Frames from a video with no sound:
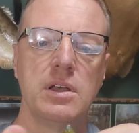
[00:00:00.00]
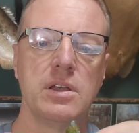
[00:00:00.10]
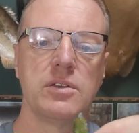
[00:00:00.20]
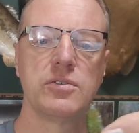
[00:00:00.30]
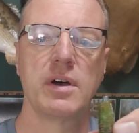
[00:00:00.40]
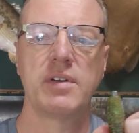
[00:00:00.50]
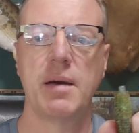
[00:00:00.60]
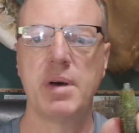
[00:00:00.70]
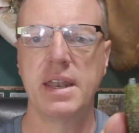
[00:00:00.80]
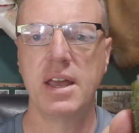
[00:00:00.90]
So I've got
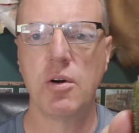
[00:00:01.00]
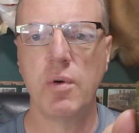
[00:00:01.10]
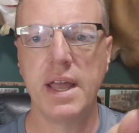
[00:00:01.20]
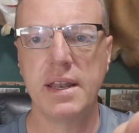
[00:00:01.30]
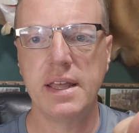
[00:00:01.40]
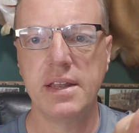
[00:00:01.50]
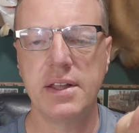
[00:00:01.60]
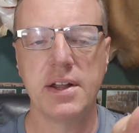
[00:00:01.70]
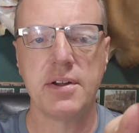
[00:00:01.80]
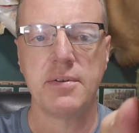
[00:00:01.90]
my nail weight in
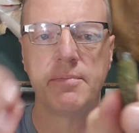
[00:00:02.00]
here